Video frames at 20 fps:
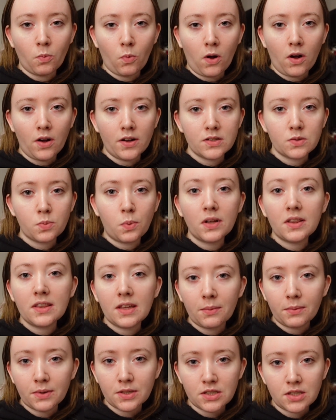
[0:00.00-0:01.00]
was, what
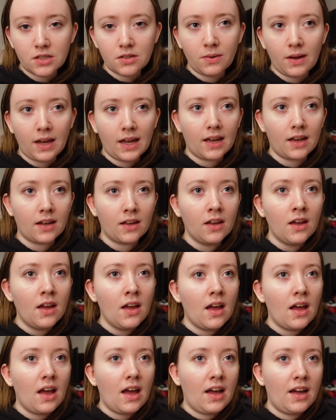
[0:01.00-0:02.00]
they were doing,
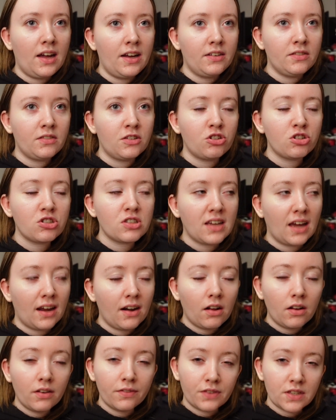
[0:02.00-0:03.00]
and just get
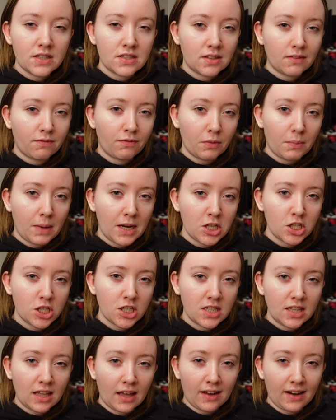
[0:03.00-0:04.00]
all of this
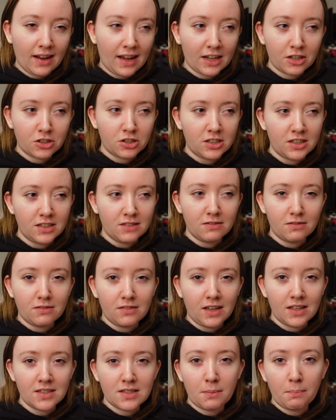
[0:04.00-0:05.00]
information that actually
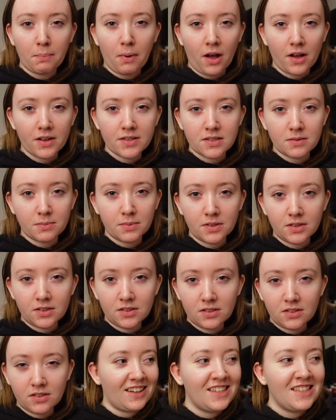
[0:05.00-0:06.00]
isn't
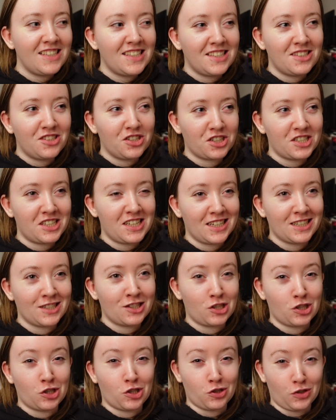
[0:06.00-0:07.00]
possible. He's just
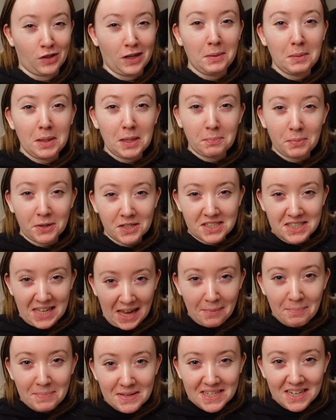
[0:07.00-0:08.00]
extremely
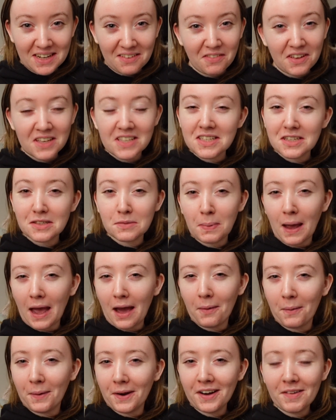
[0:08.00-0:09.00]
perceptive is his
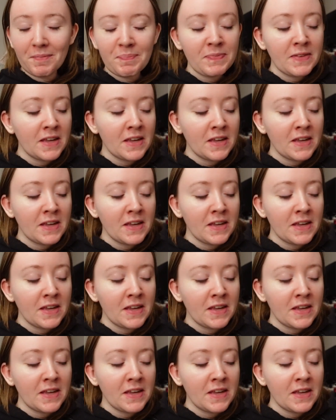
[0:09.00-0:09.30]
power.